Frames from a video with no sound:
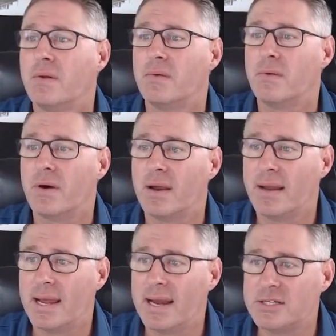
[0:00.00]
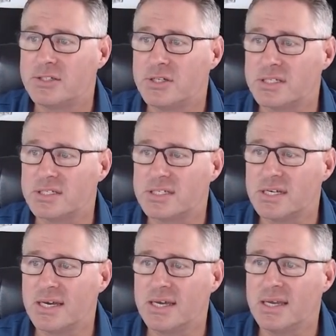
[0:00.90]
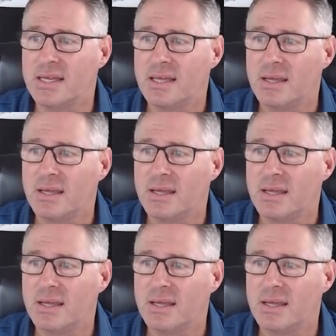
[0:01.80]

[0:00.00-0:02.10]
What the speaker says: Right, and as you can see,